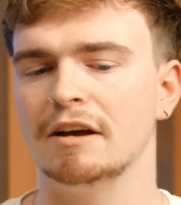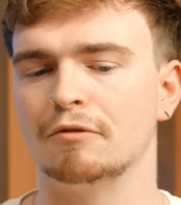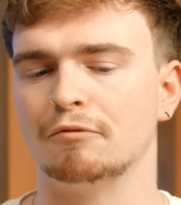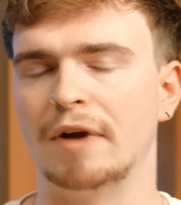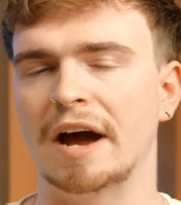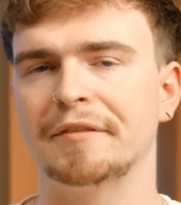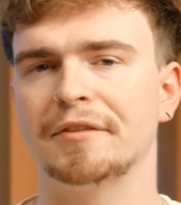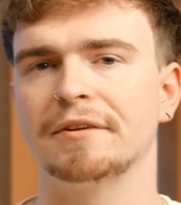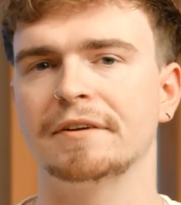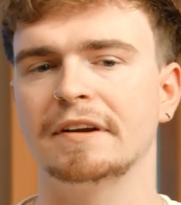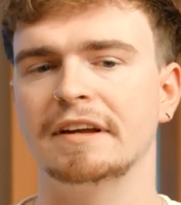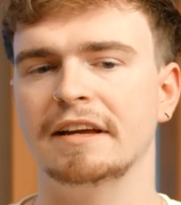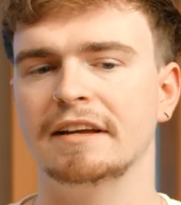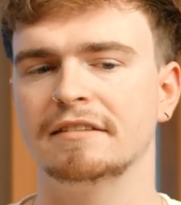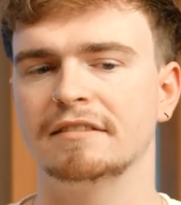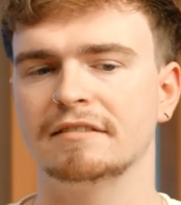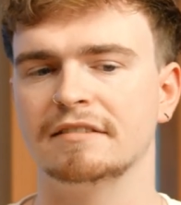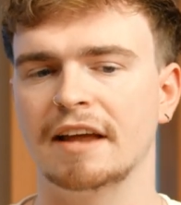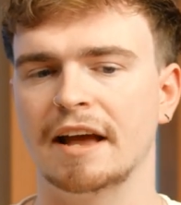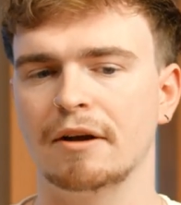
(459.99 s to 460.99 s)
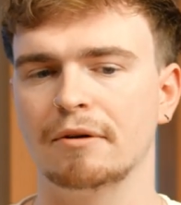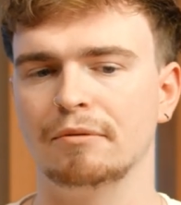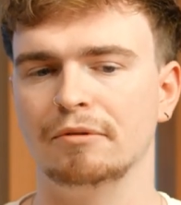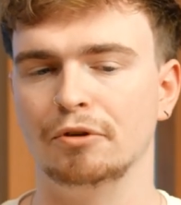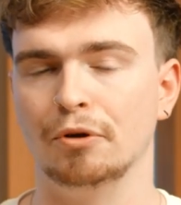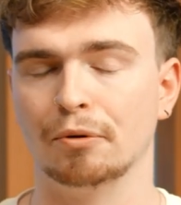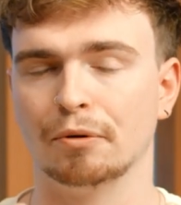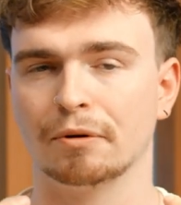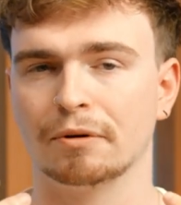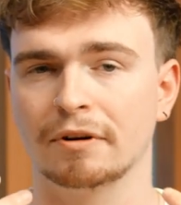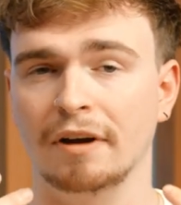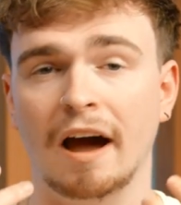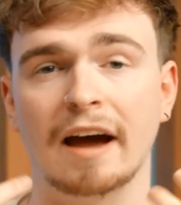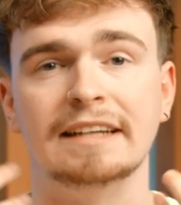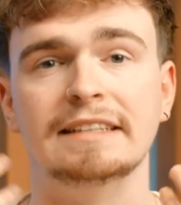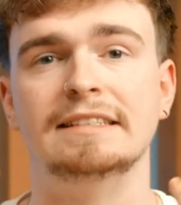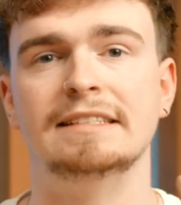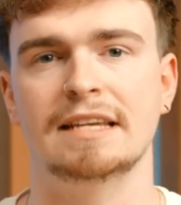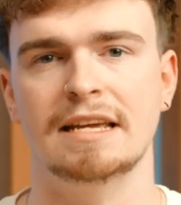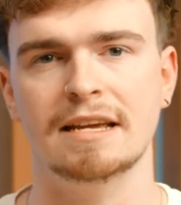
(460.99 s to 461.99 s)
rather it's now your
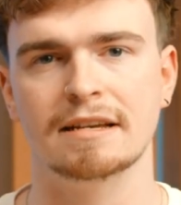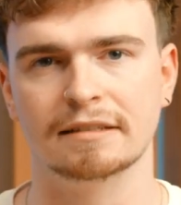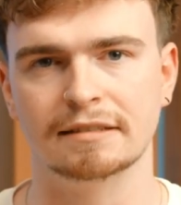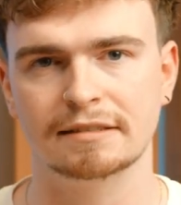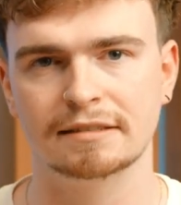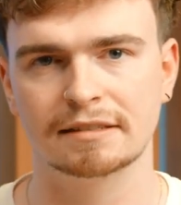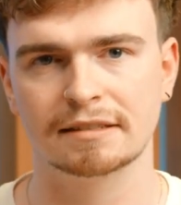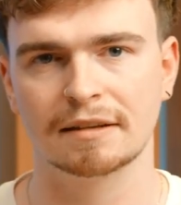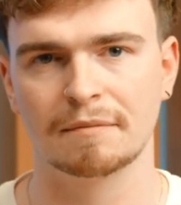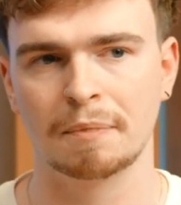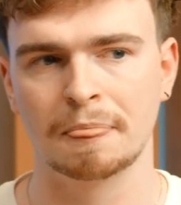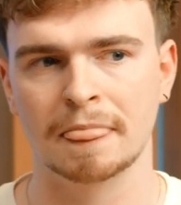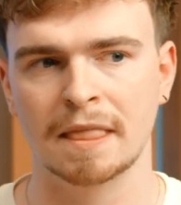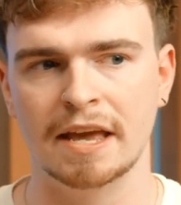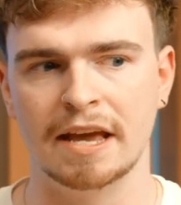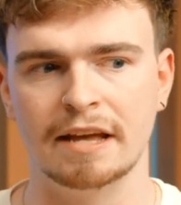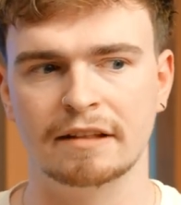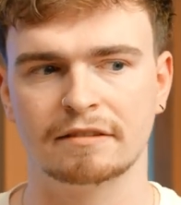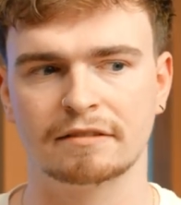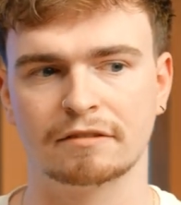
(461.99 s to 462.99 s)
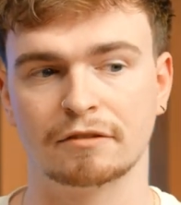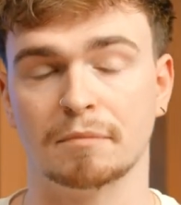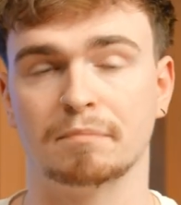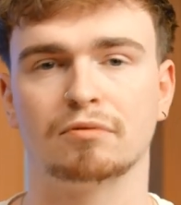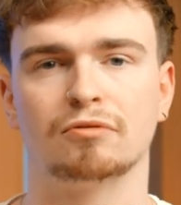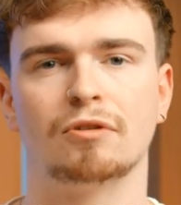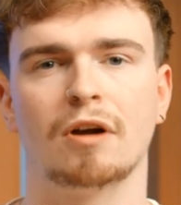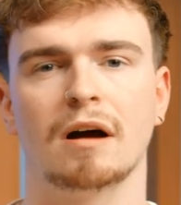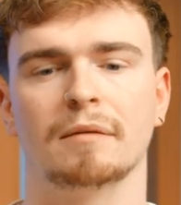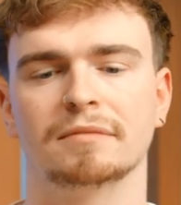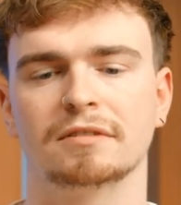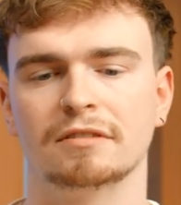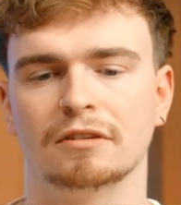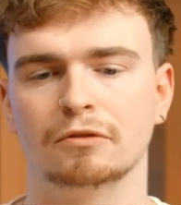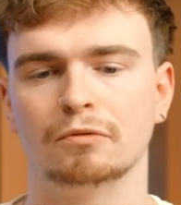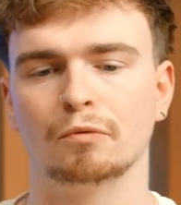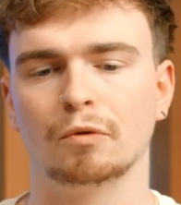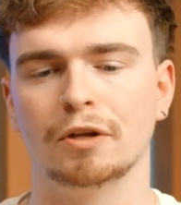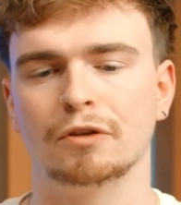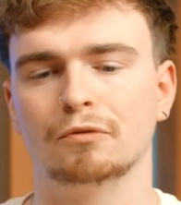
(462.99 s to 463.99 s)
ideas it's the prompts,
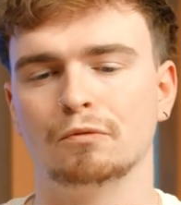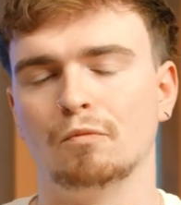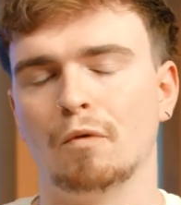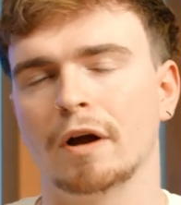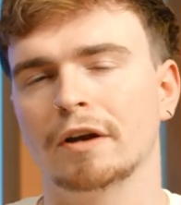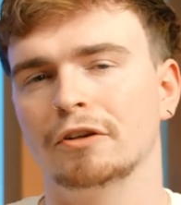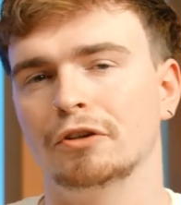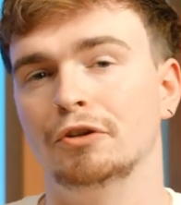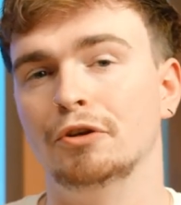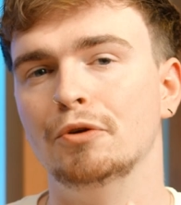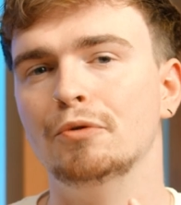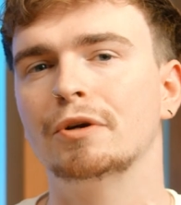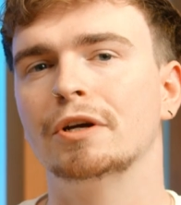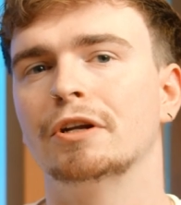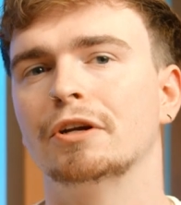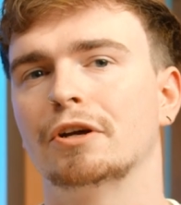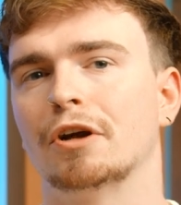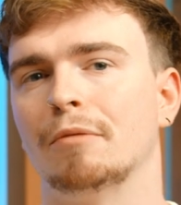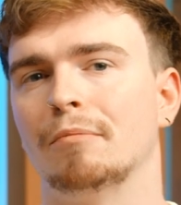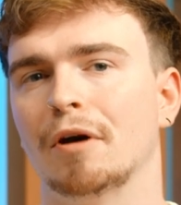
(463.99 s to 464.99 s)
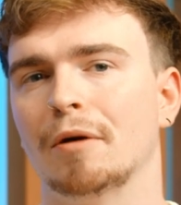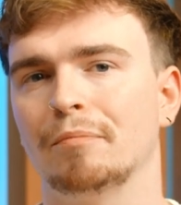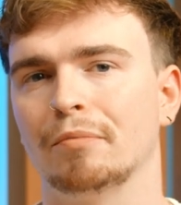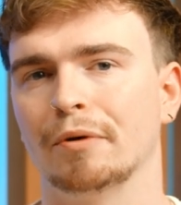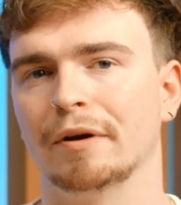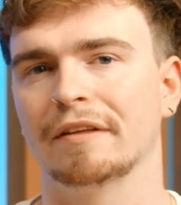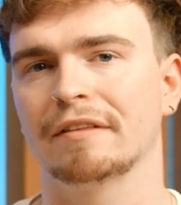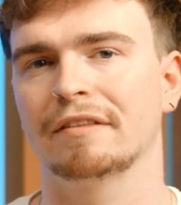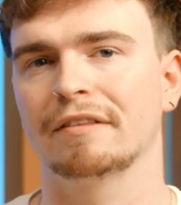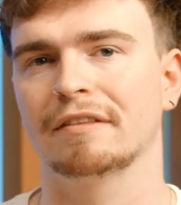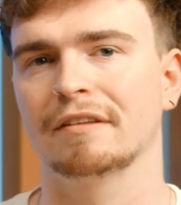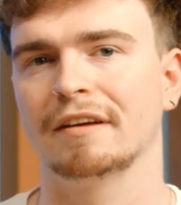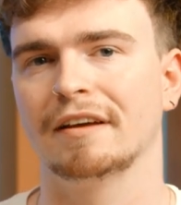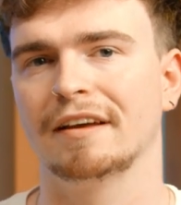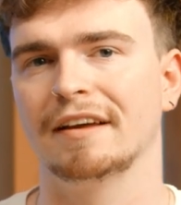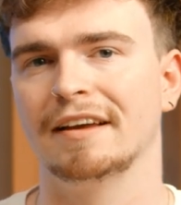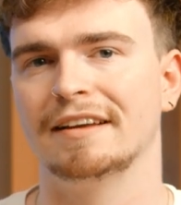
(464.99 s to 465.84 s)
it's, it's what you can come up with